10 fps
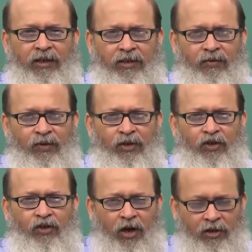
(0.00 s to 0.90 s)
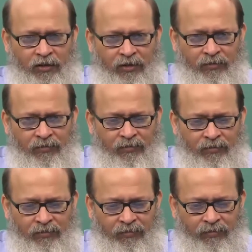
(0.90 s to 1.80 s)
it with your thought,
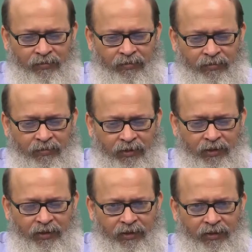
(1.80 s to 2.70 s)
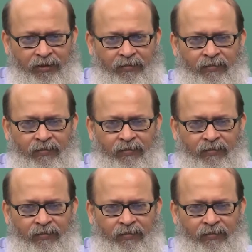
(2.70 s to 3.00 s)
wasn't it?